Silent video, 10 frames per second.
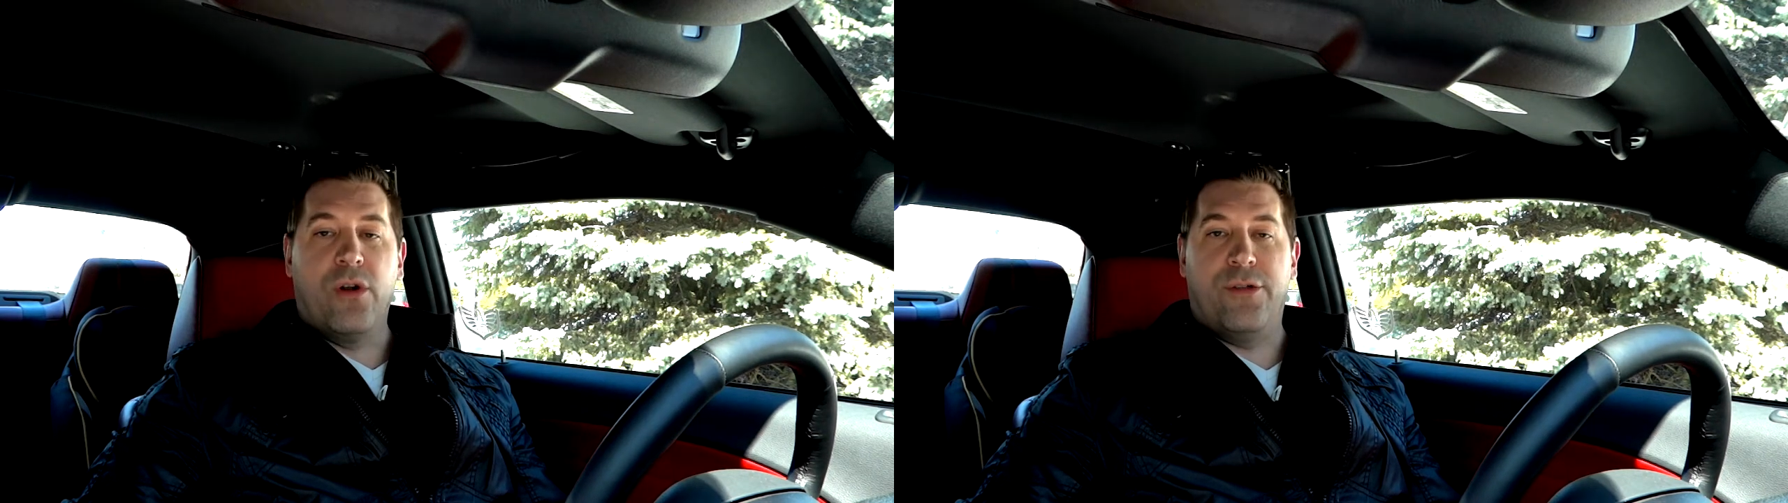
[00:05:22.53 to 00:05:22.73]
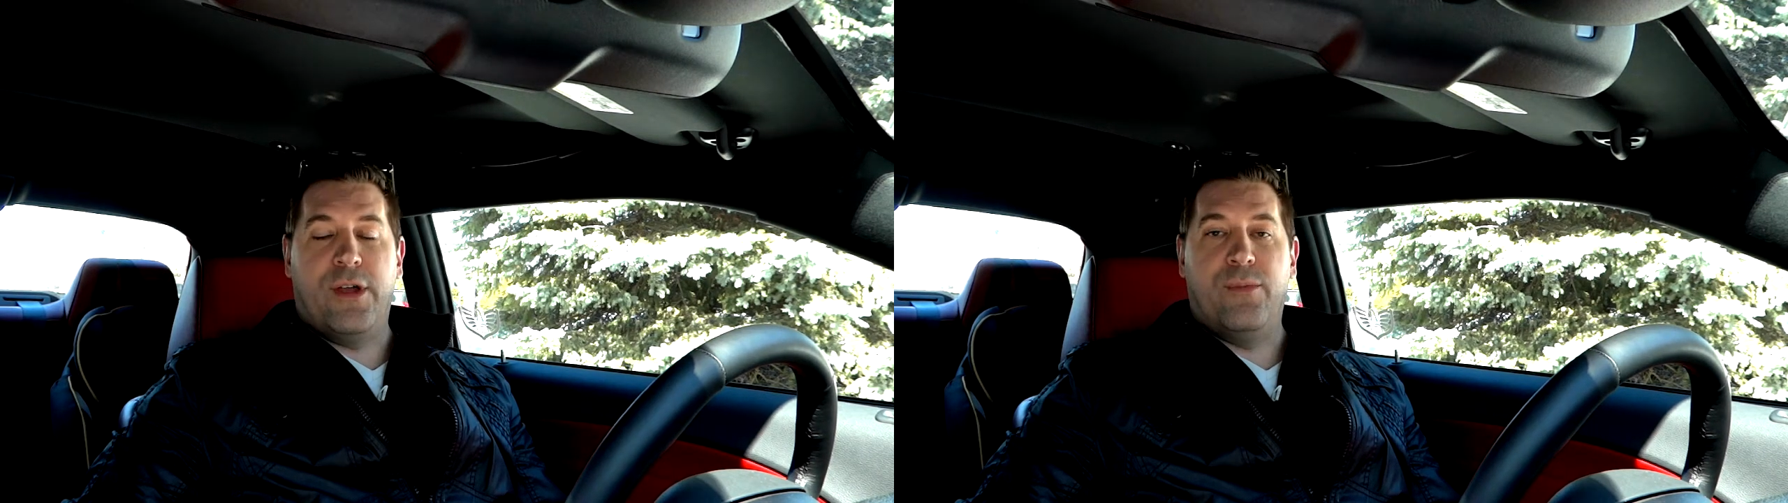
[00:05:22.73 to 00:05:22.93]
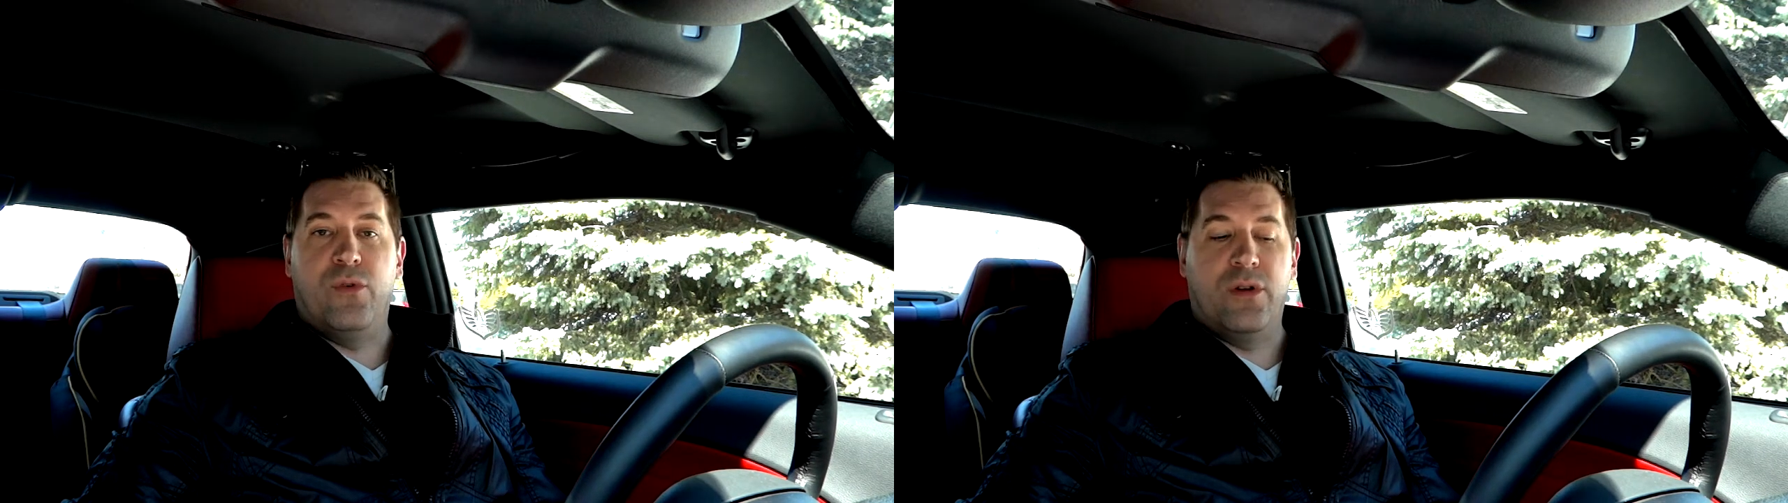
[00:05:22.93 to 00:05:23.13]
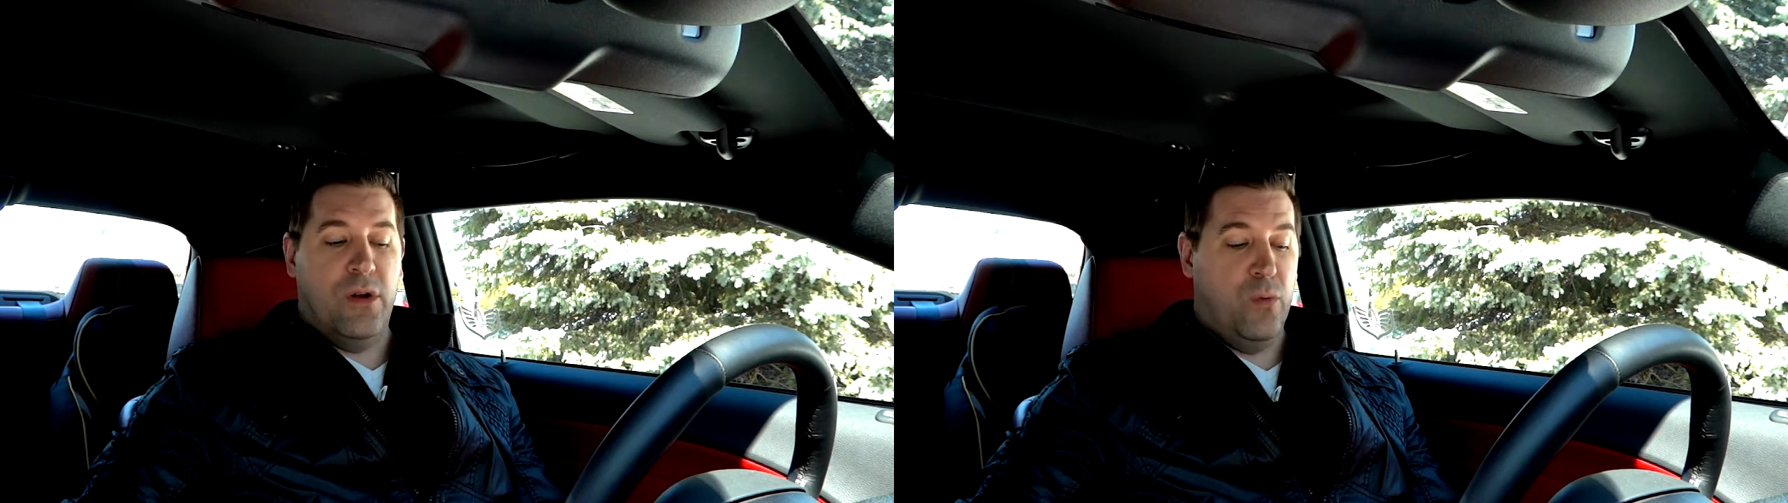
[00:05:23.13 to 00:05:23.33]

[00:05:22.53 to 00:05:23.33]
of them were